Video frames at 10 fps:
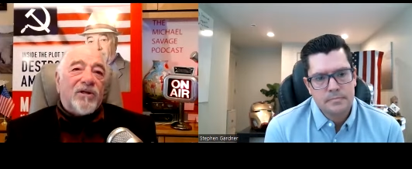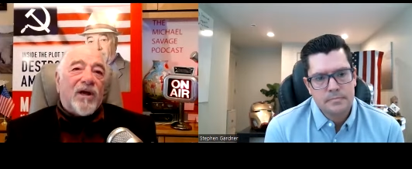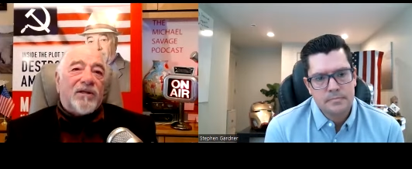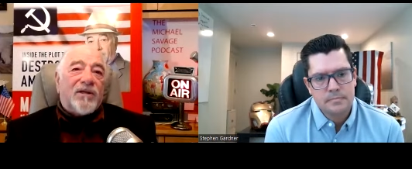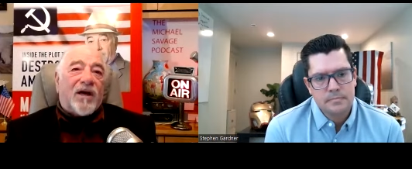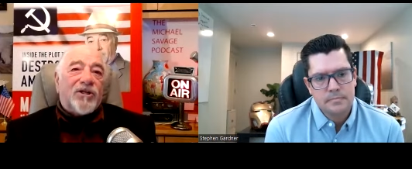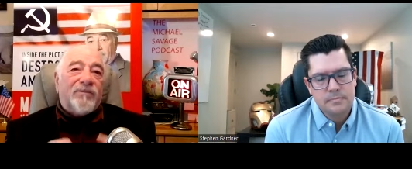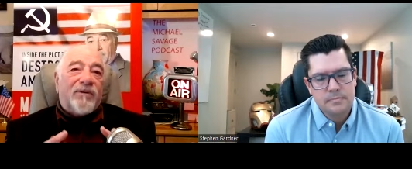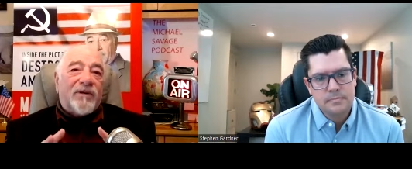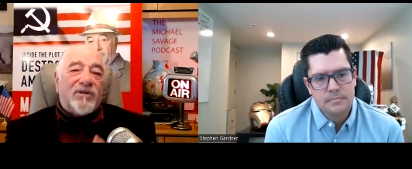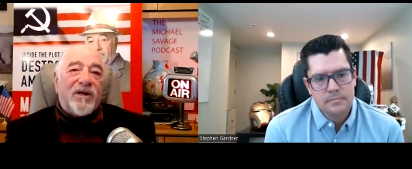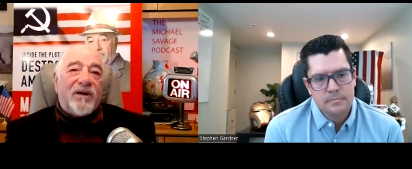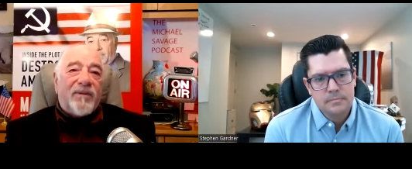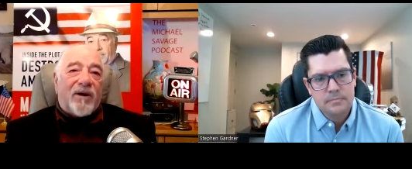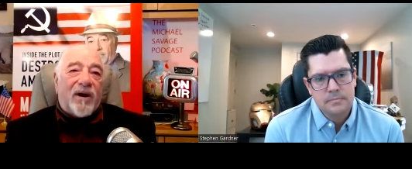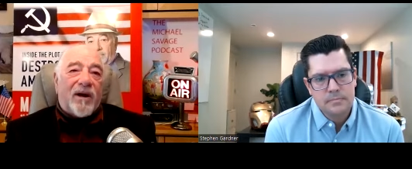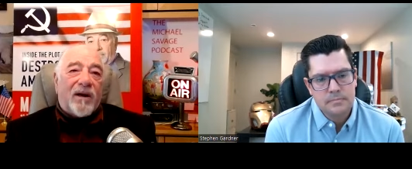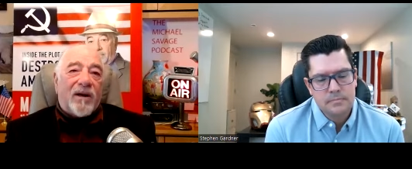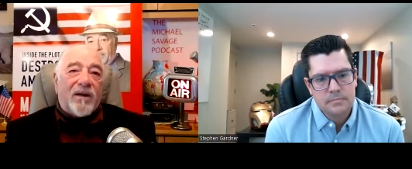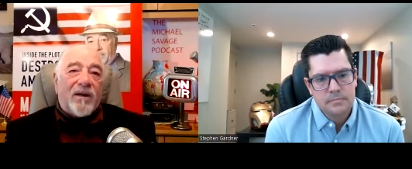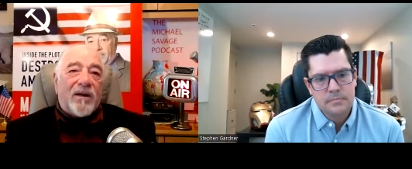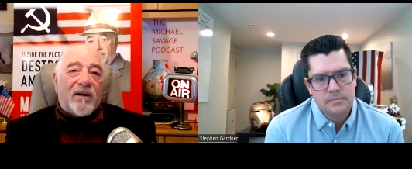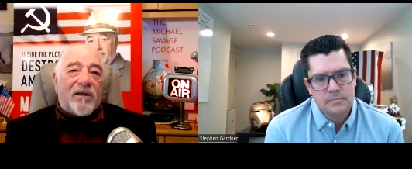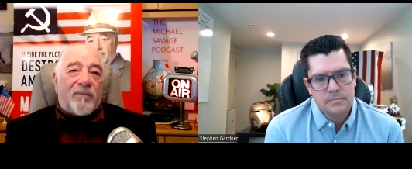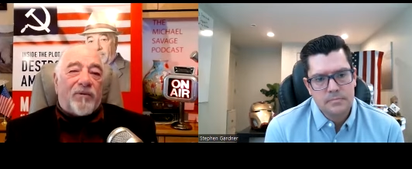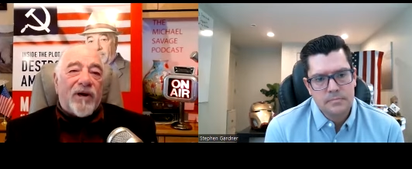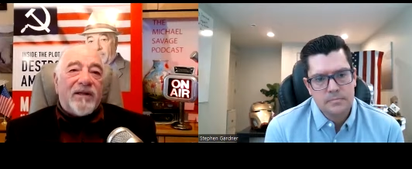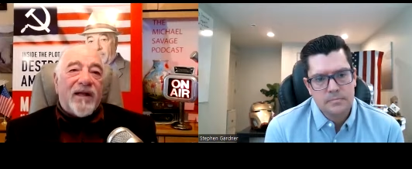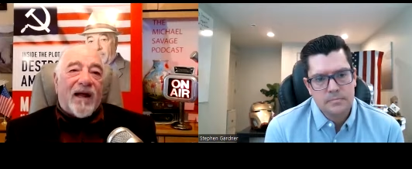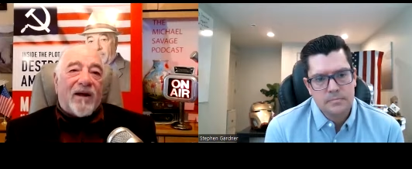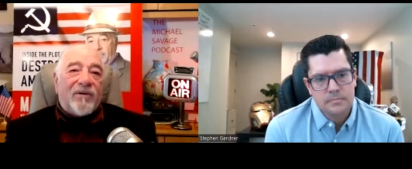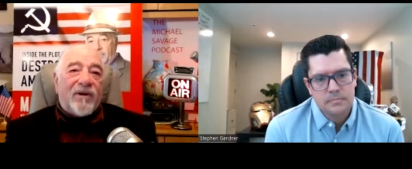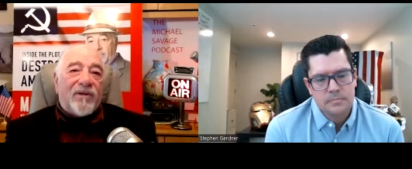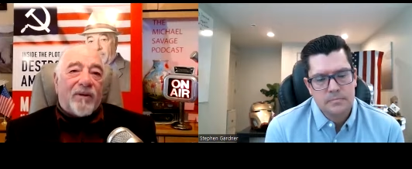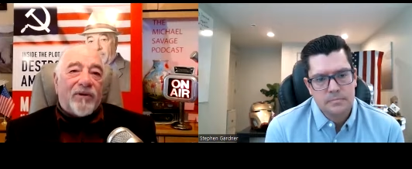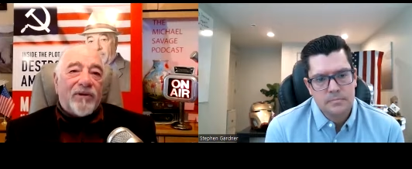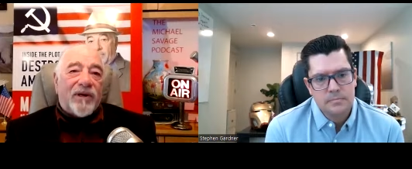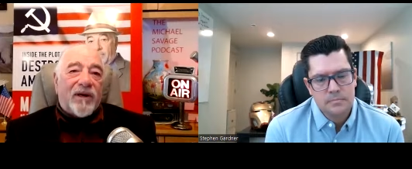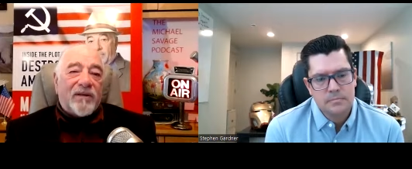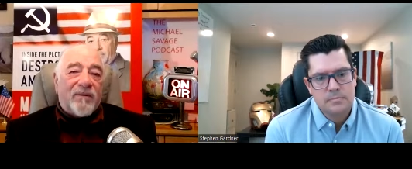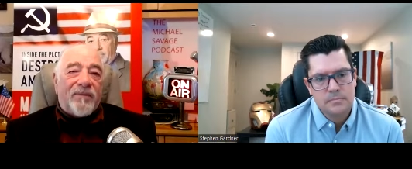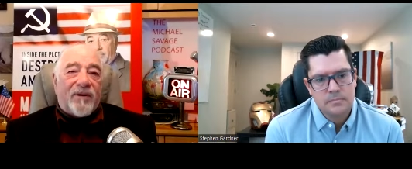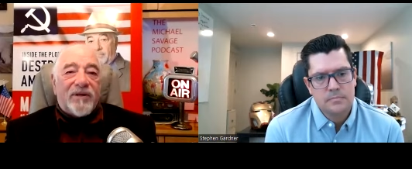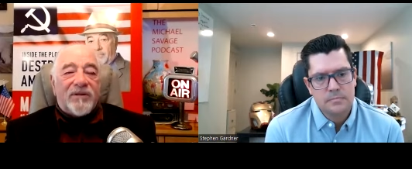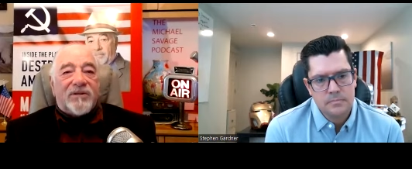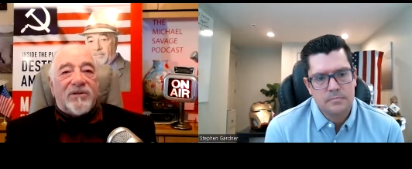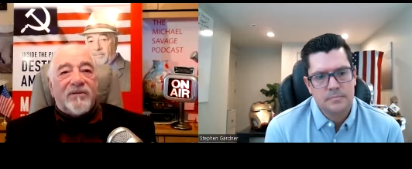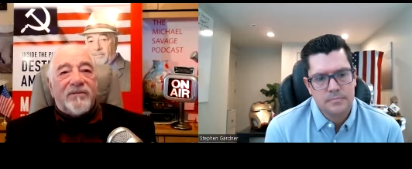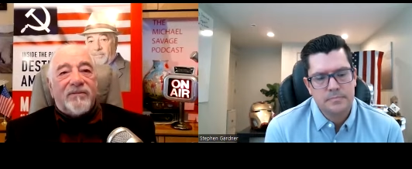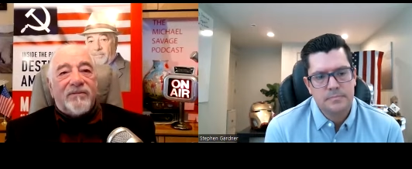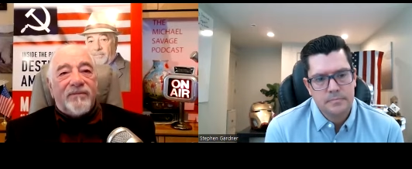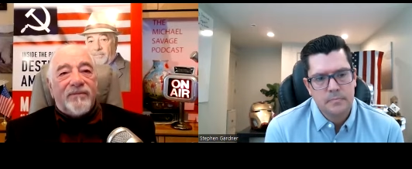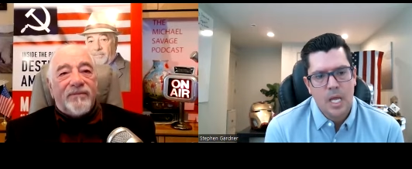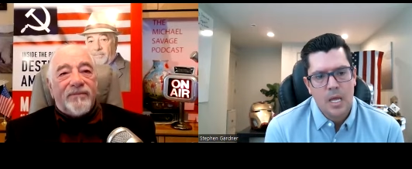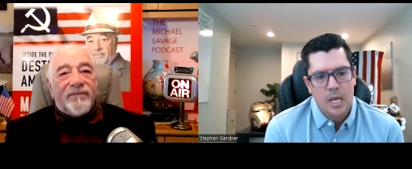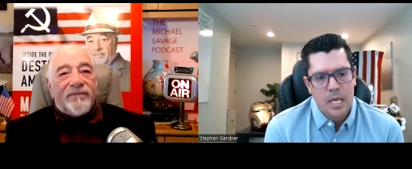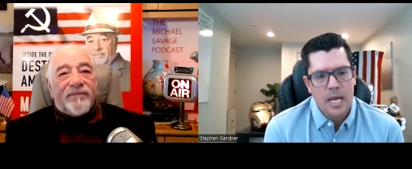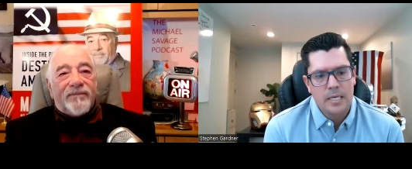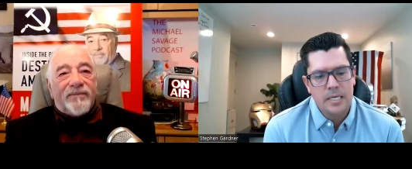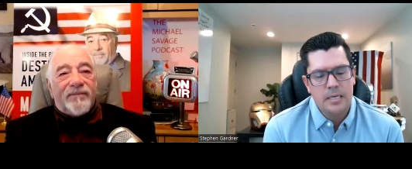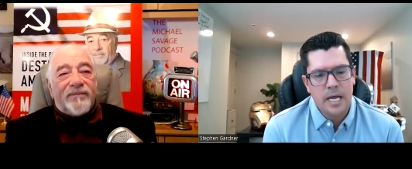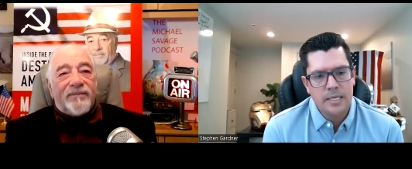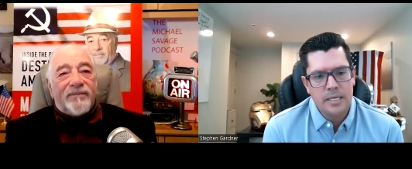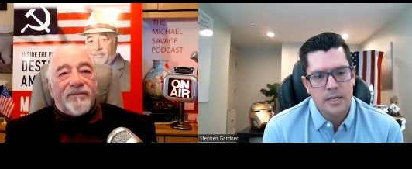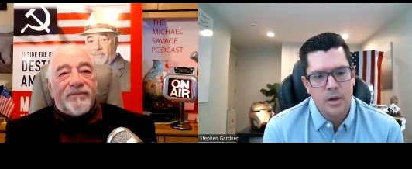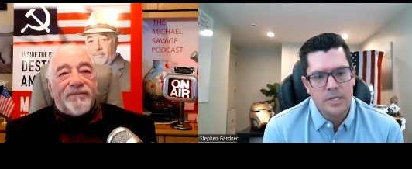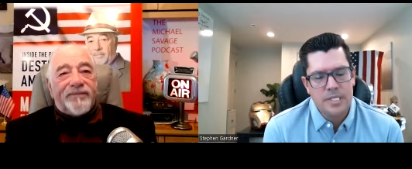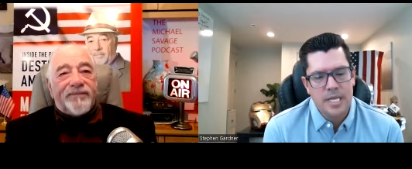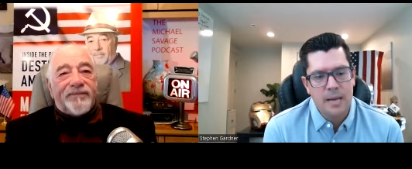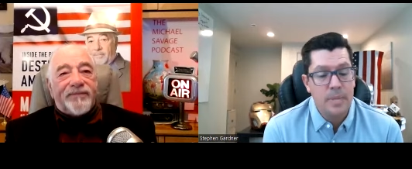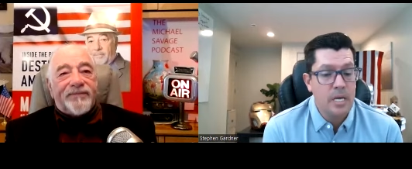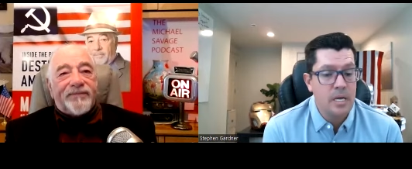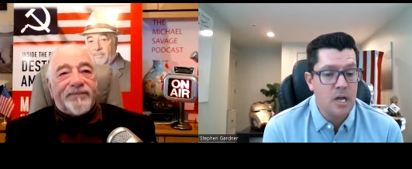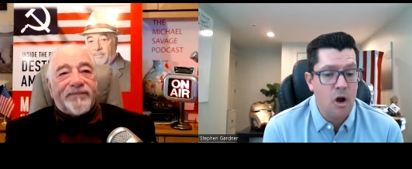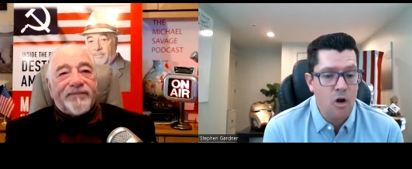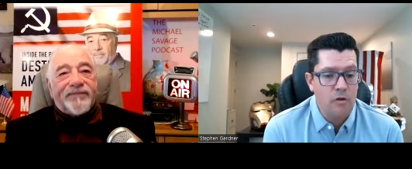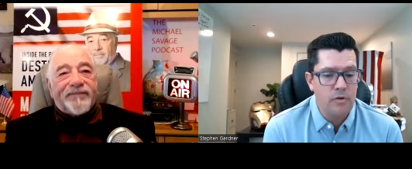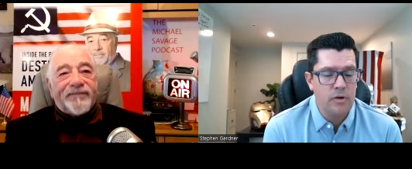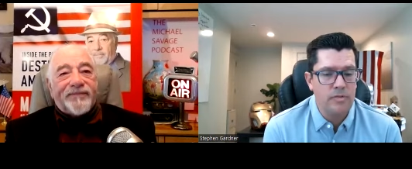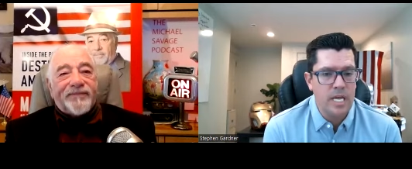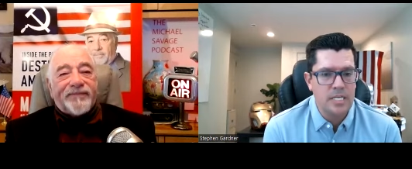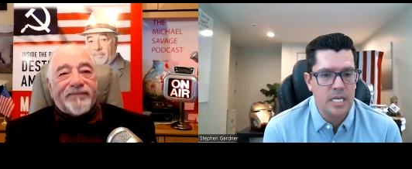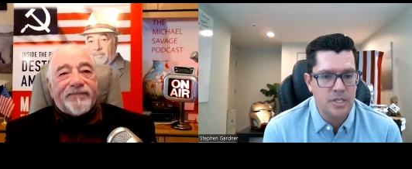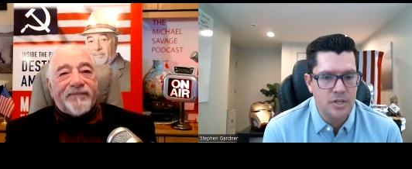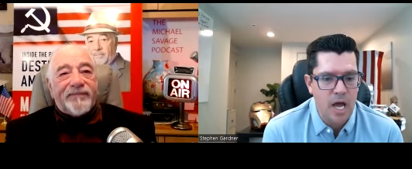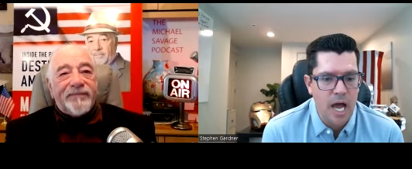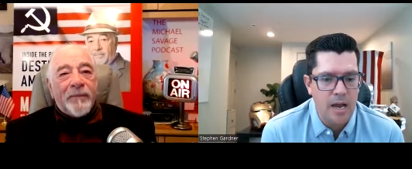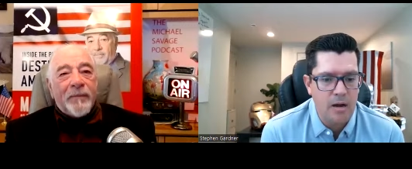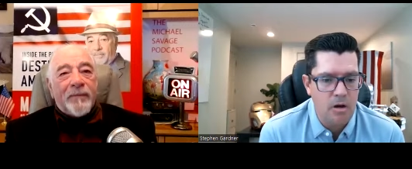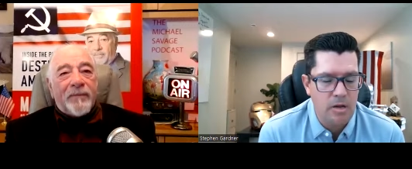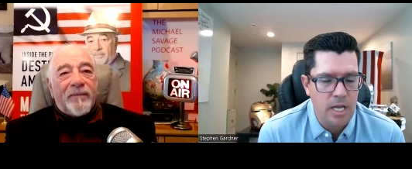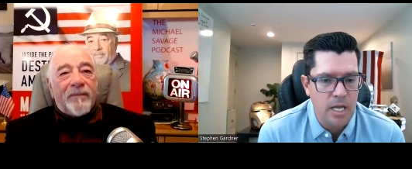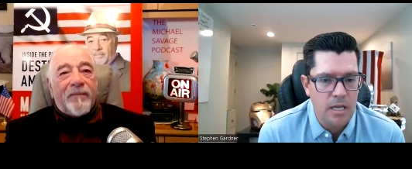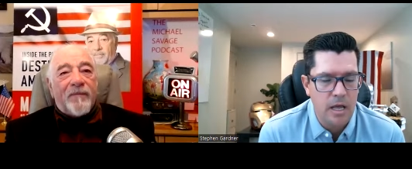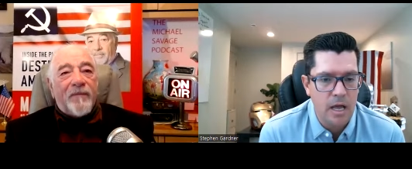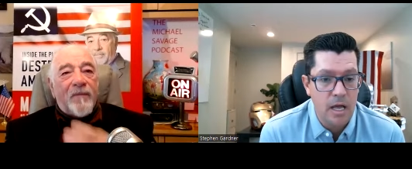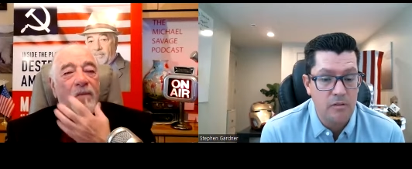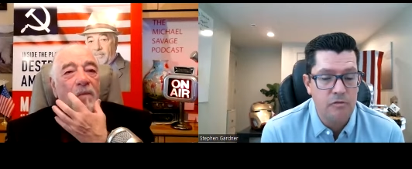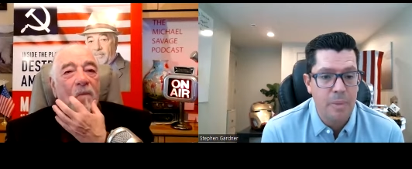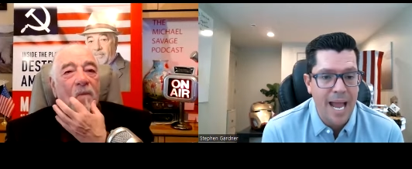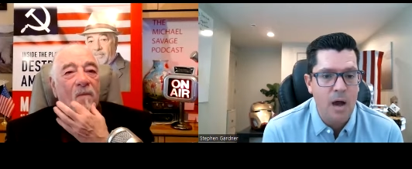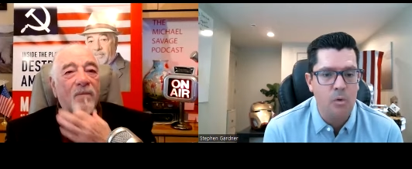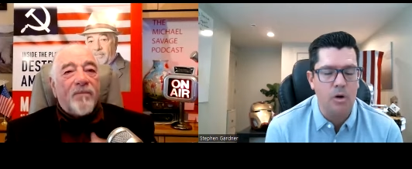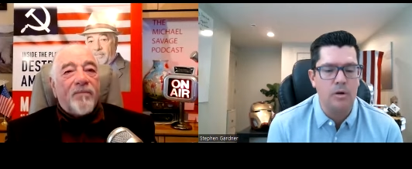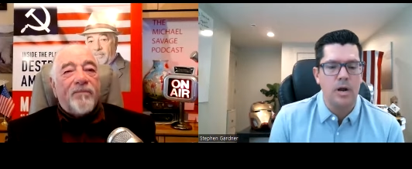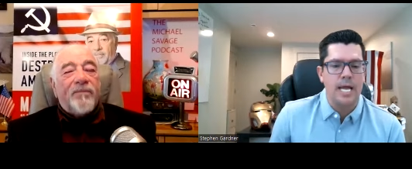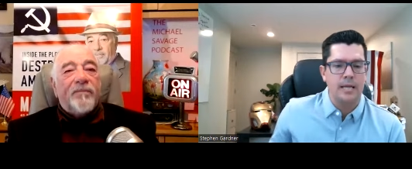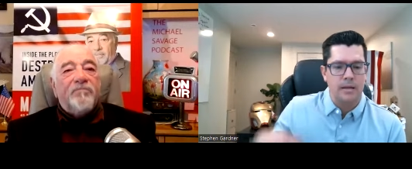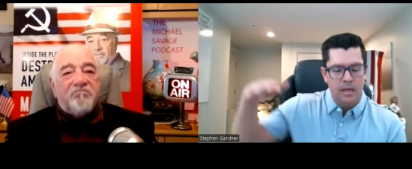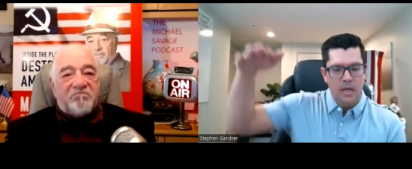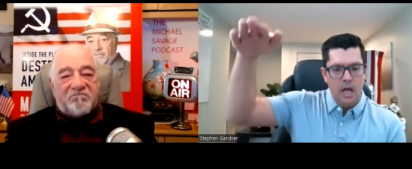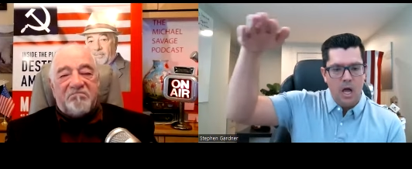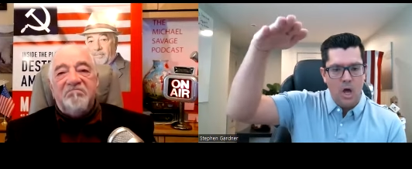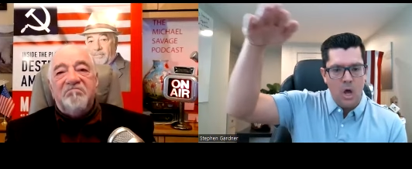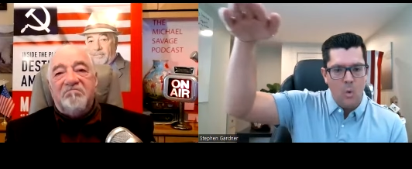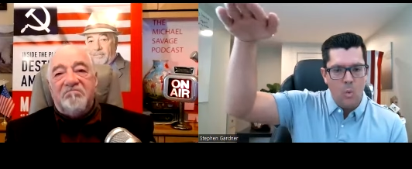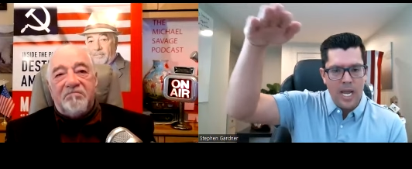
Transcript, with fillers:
Speaker 1: the untouchables in America to bring down their political opponents.
Speaker 2: Yeah, I did. I did notice that because at Harvard they teach the hierarchy of power. Right, uh, a